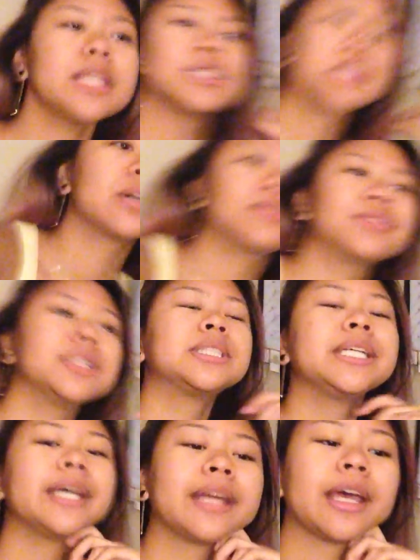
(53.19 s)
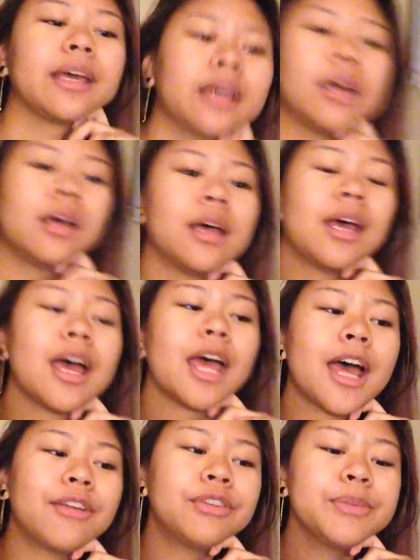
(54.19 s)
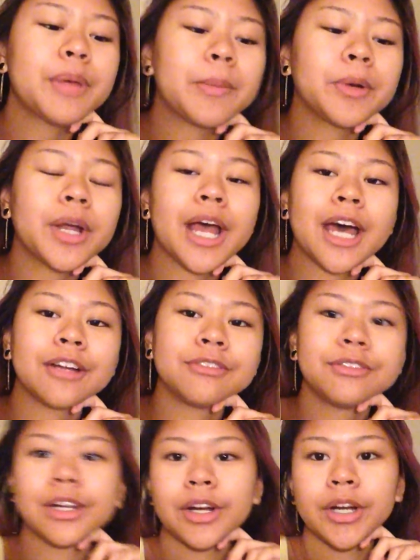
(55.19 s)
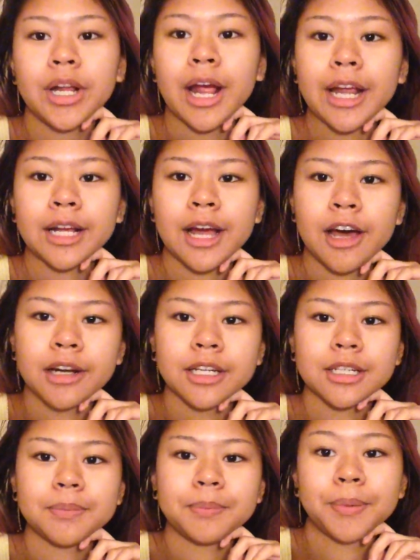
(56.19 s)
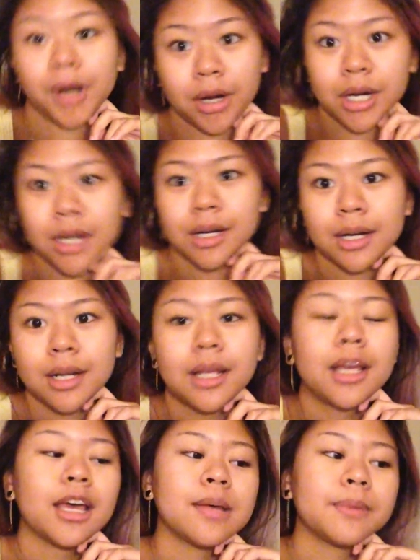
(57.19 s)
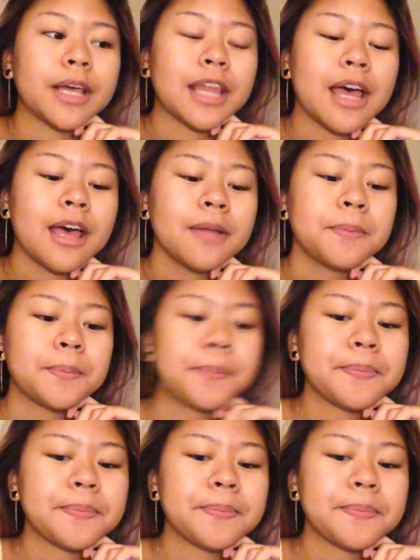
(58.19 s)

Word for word: So, for DNA, every member had a very iconic part, and by that,